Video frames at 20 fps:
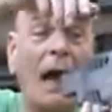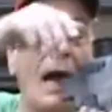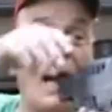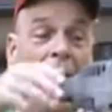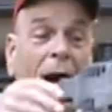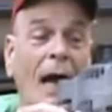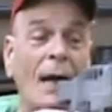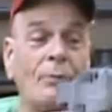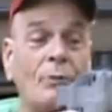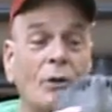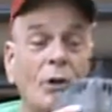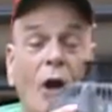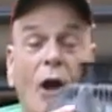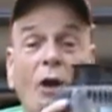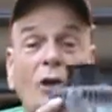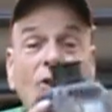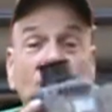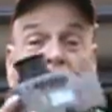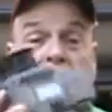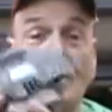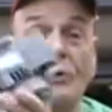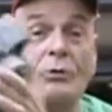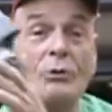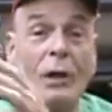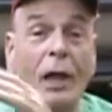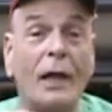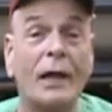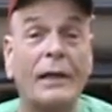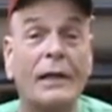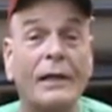I would also
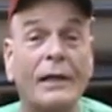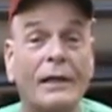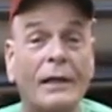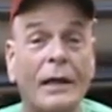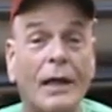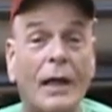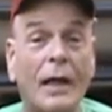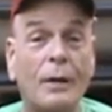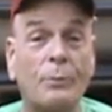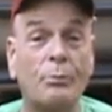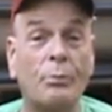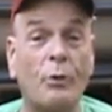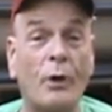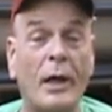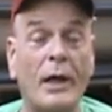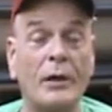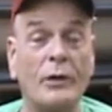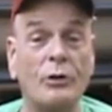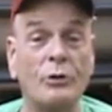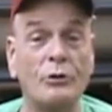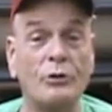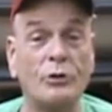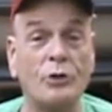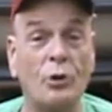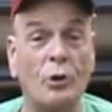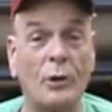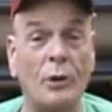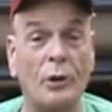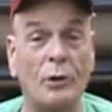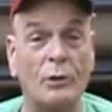like a brand new
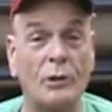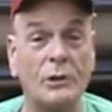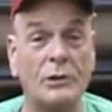Toyota